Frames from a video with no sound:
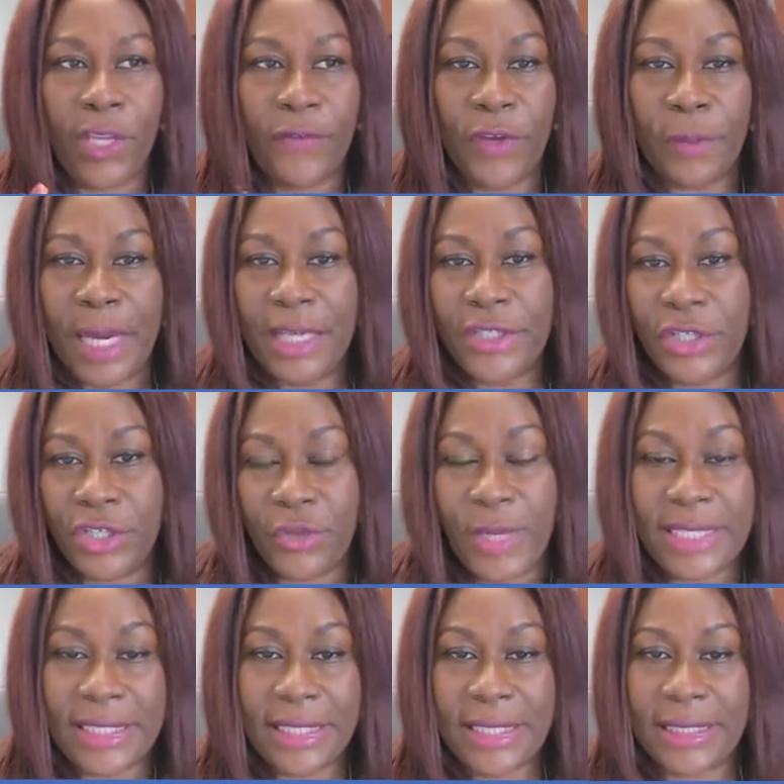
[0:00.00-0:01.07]
if you're married to a
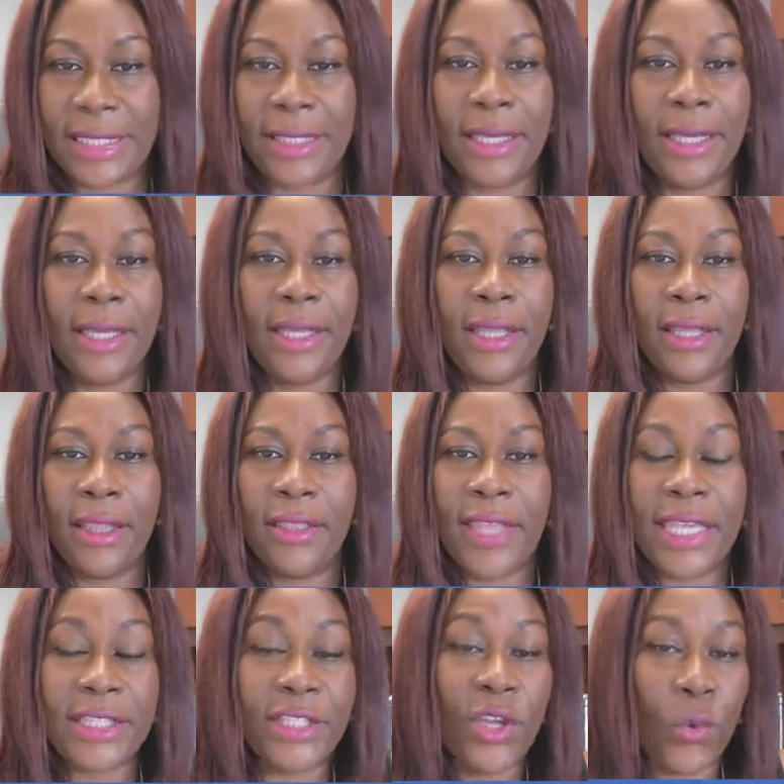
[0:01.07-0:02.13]
U.S. citizen,
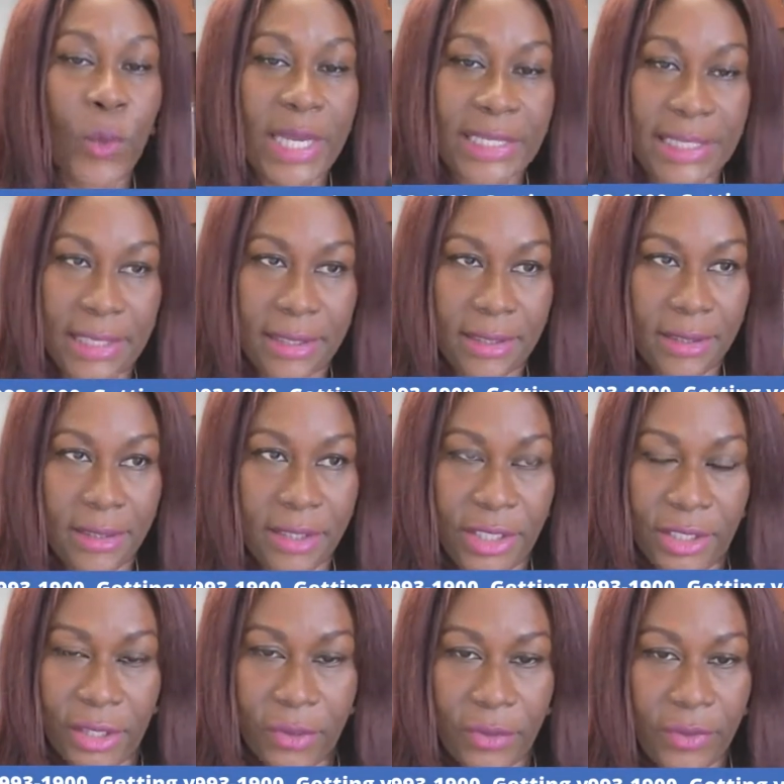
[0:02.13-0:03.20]
there's no waiting.
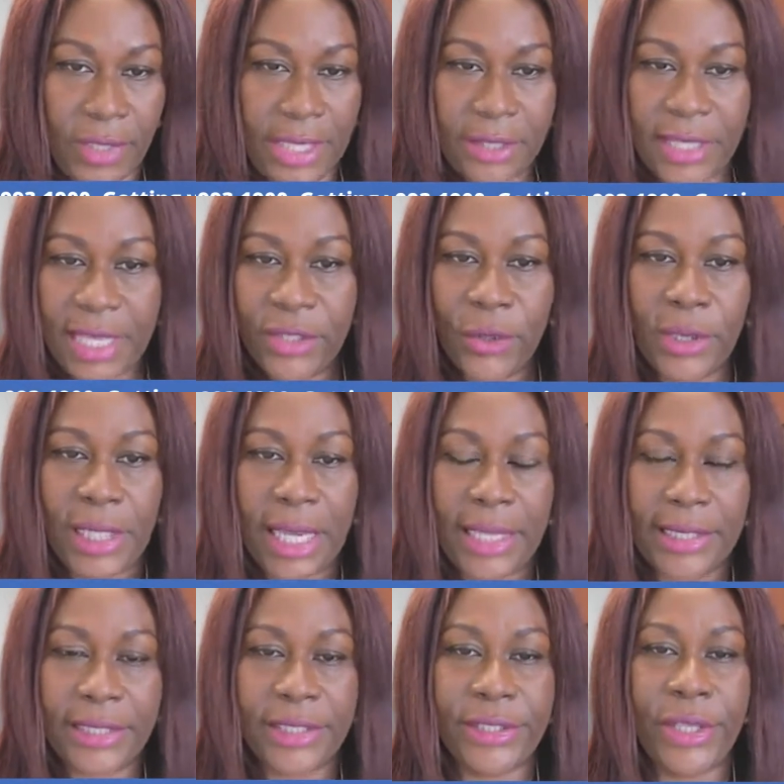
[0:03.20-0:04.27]
You know, that there are no
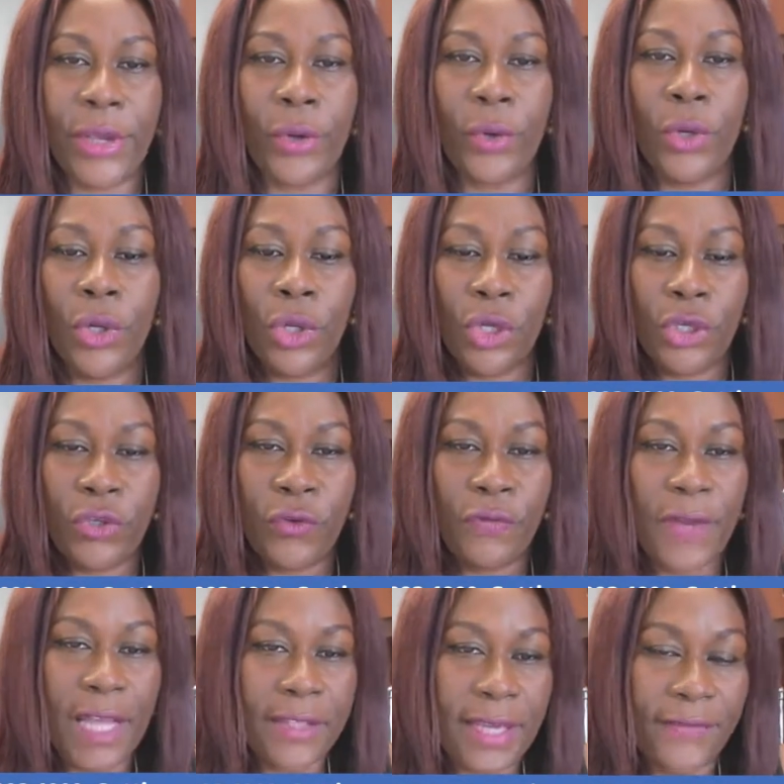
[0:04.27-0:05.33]
lines. So you
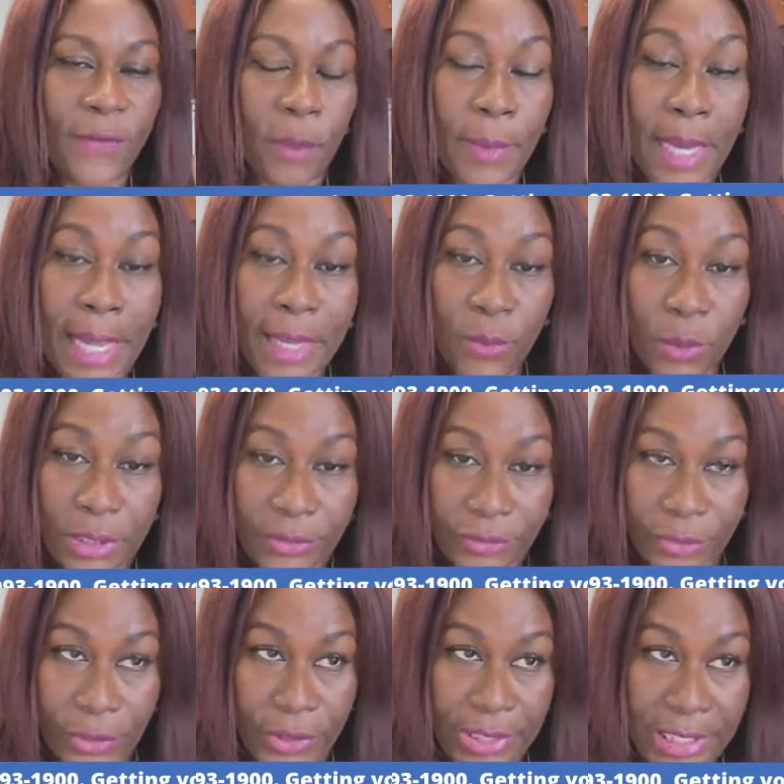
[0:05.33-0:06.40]
file that form
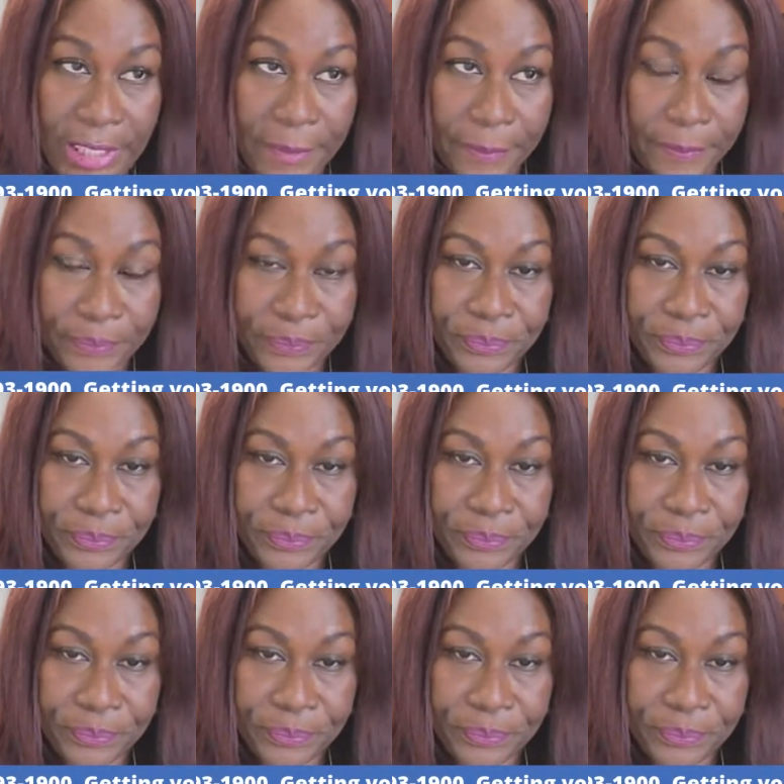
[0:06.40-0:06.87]
I-130.